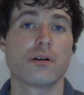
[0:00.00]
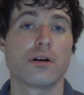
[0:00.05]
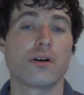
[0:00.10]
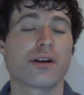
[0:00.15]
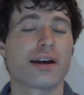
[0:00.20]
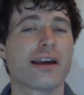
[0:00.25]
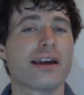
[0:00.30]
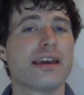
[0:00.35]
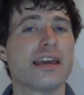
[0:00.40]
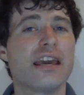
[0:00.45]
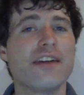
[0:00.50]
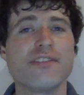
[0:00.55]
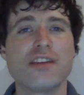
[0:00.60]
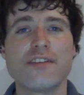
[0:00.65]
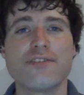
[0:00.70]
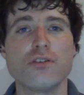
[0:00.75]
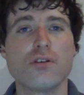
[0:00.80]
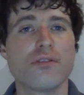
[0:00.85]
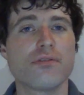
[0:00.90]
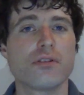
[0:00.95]
Okay, even
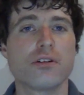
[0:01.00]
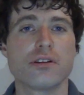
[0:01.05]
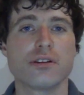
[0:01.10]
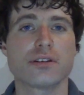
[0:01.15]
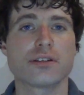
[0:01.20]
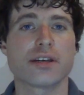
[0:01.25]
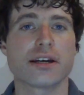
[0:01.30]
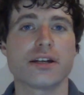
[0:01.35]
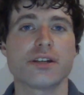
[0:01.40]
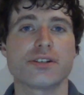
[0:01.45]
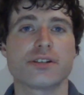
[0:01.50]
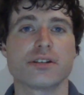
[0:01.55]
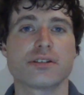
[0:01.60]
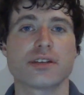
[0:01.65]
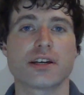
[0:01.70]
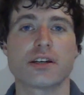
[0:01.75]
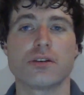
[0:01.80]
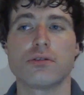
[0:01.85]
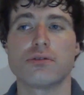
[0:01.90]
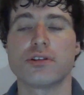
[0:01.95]
if you have good intentions,
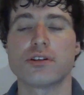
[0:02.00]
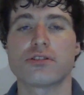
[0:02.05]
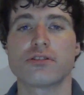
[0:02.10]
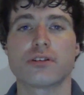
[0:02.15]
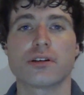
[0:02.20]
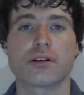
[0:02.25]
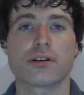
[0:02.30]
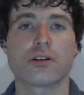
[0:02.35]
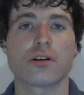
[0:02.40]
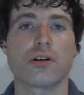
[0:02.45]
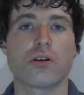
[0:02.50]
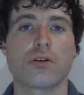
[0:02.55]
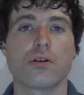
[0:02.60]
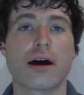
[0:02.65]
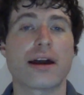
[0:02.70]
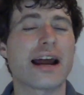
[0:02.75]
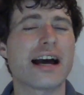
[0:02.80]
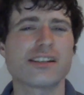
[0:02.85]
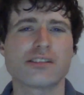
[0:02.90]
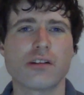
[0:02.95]
like you think you're gonna go,
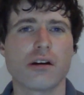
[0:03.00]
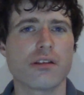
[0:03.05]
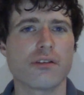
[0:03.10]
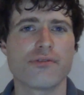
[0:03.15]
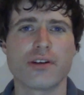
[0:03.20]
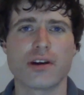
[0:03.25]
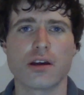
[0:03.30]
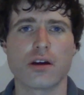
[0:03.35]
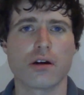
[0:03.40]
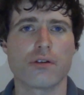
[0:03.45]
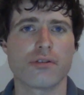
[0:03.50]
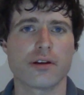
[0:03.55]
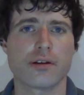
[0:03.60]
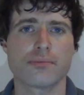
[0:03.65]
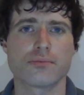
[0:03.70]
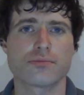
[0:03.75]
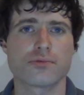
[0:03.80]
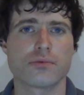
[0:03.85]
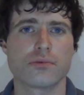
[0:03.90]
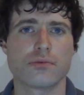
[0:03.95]
and I saw the video of
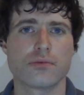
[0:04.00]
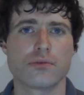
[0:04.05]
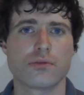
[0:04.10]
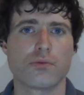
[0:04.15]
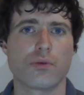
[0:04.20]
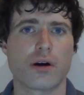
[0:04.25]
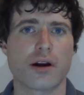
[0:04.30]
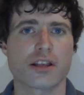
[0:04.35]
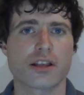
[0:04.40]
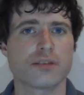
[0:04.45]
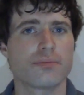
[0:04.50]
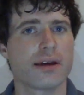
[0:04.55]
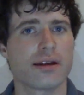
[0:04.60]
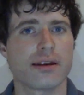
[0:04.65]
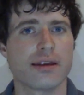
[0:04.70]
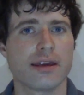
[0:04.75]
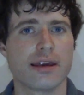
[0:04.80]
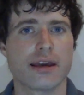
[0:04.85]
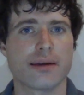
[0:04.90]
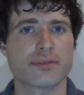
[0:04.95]
him wanting to be
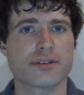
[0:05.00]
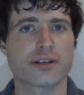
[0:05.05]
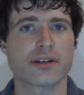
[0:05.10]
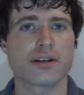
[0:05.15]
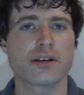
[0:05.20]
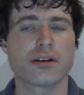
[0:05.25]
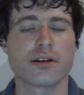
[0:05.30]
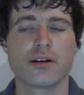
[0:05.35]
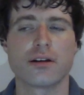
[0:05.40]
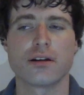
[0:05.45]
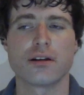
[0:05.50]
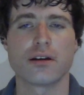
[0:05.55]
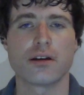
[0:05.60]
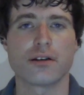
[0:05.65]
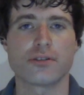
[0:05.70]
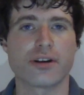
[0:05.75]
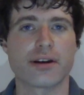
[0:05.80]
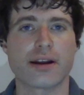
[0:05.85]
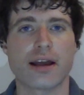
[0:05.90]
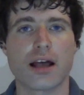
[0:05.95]
an EMT
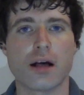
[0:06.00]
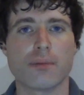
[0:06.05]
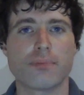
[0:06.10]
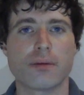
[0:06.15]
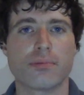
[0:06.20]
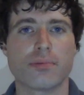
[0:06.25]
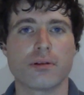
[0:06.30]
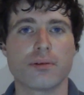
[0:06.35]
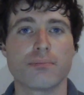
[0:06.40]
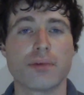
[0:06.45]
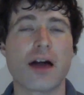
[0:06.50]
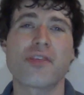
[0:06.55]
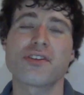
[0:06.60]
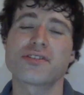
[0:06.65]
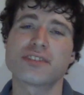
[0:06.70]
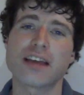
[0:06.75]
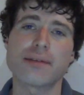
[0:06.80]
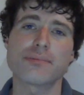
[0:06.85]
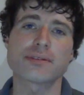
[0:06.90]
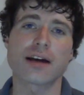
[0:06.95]
and trying to help people, but at the
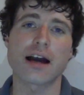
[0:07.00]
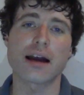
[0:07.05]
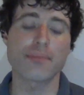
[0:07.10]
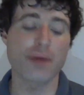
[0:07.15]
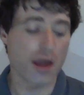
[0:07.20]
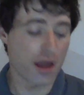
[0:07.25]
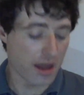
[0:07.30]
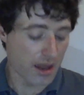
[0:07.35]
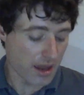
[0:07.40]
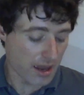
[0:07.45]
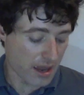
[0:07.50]
same time,